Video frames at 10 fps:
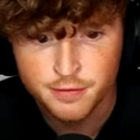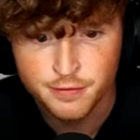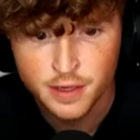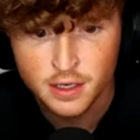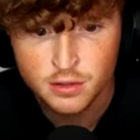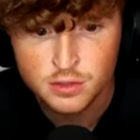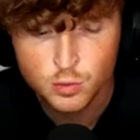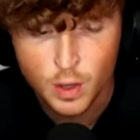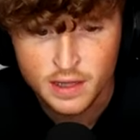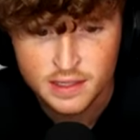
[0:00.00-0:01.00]

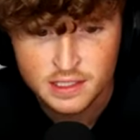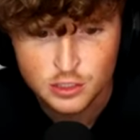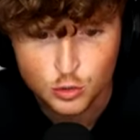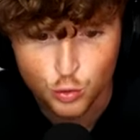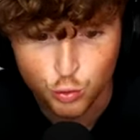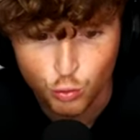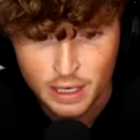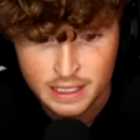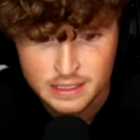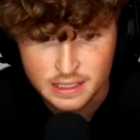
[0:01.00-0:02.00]
Fiddles? Wait, this is
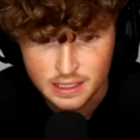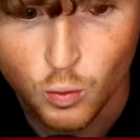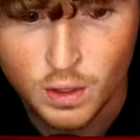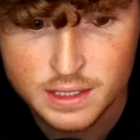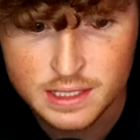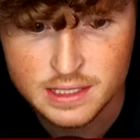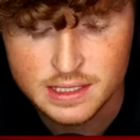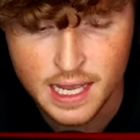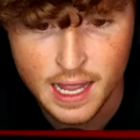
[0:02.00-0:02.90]
crazy. What is this